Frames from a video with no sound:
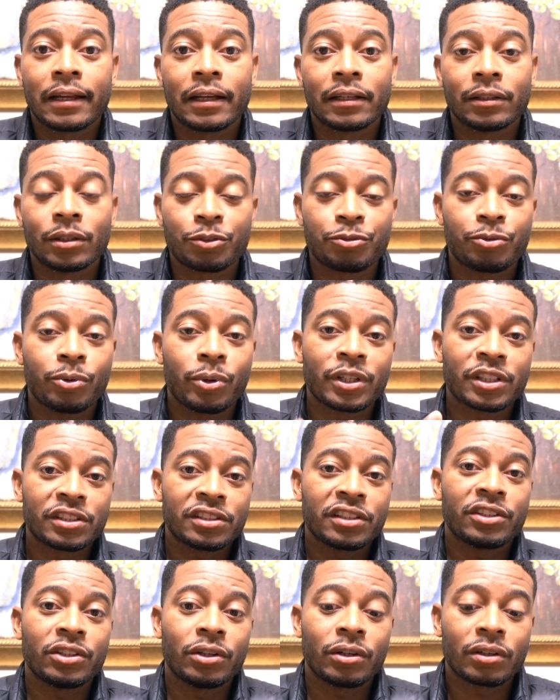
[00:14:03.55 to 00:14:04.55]
I look forward to
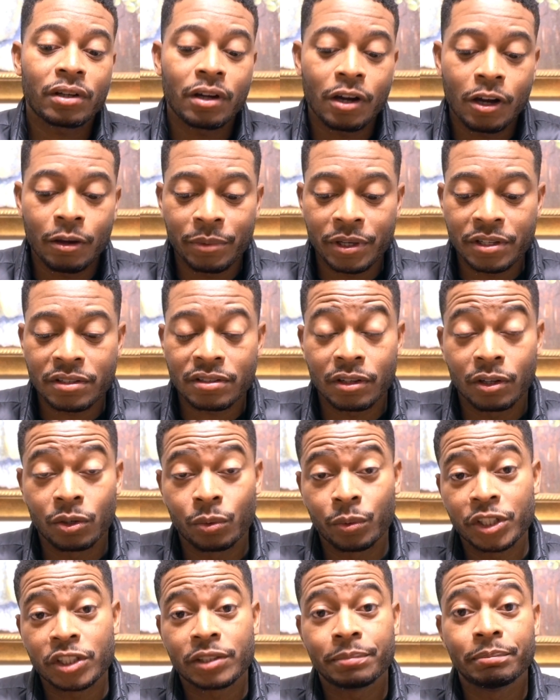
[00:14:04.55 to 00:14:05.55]
seeing y'all comments on
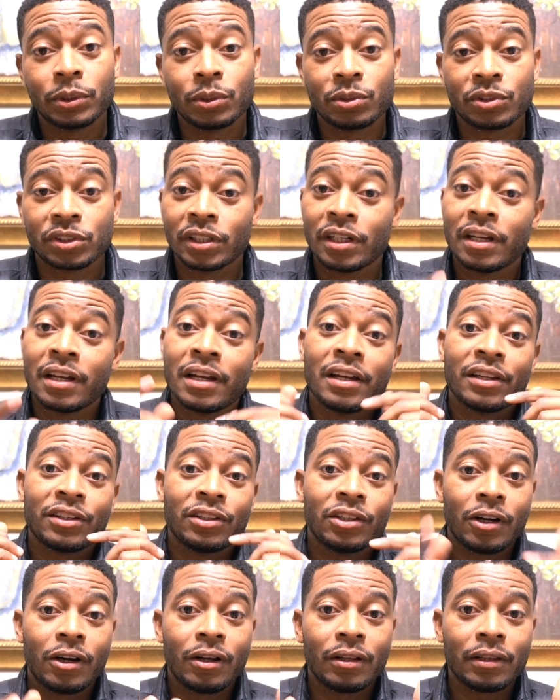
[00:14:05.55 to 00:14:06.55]
which boots
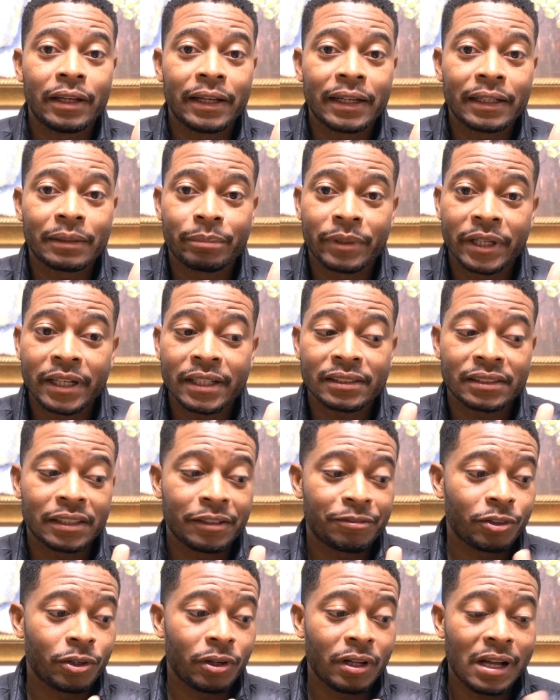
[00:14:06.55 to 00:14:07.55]
y'all like best,
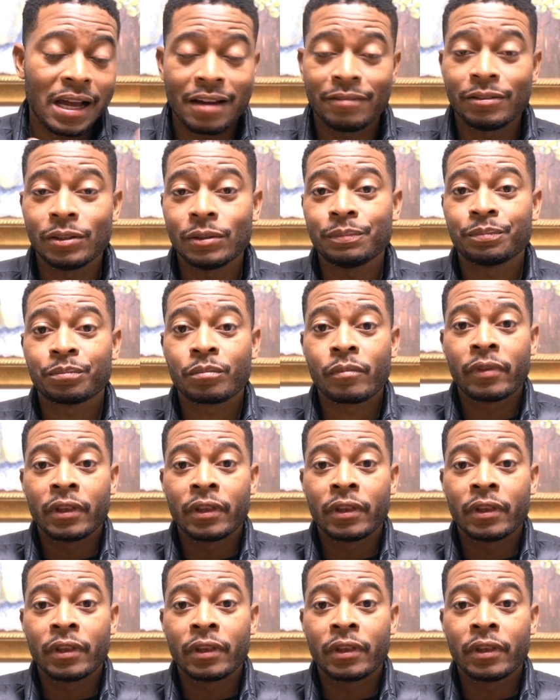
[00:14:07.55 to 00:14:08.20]
if y'all have them.